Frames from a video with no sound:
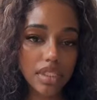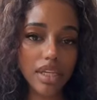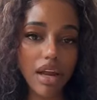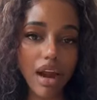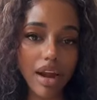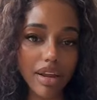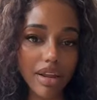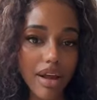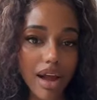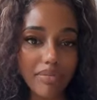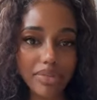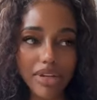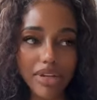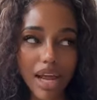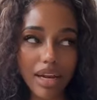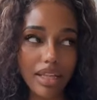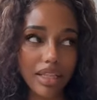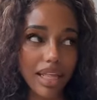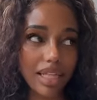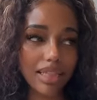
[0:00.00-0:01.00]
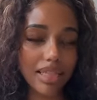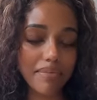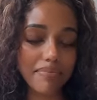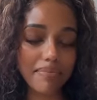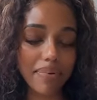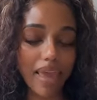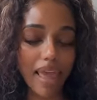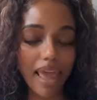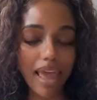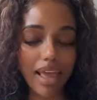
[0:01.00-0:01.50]
Sorry, y'all. I'm trying to let
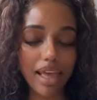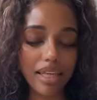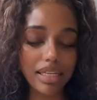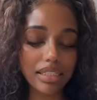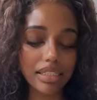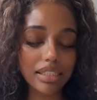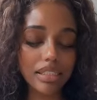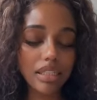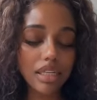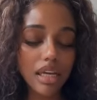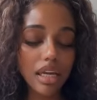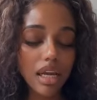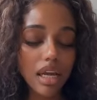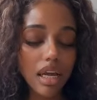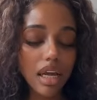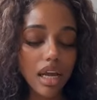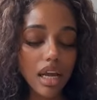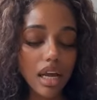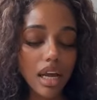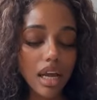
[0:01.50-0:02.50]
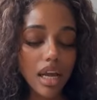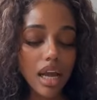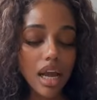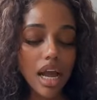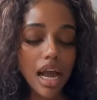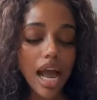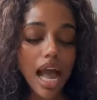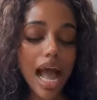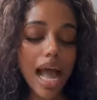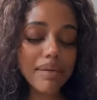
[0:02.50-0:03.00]
them pass.
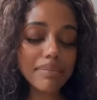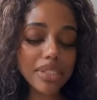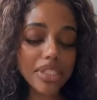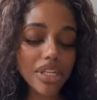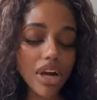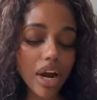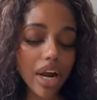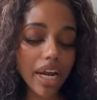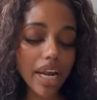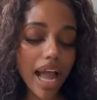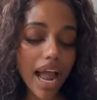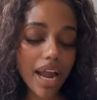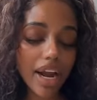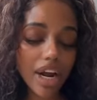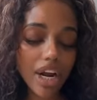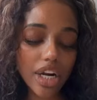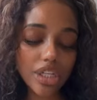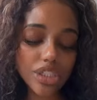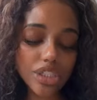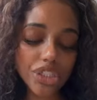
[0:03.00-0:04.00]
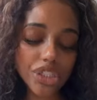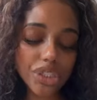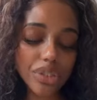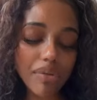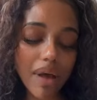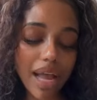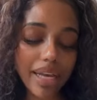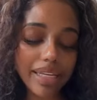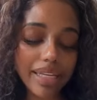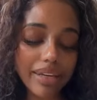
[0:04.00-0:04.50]
I'm sorry I hurt
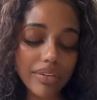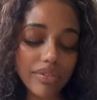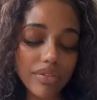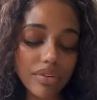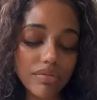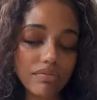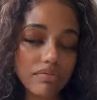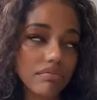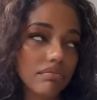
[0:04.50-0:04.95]
you. I didn't.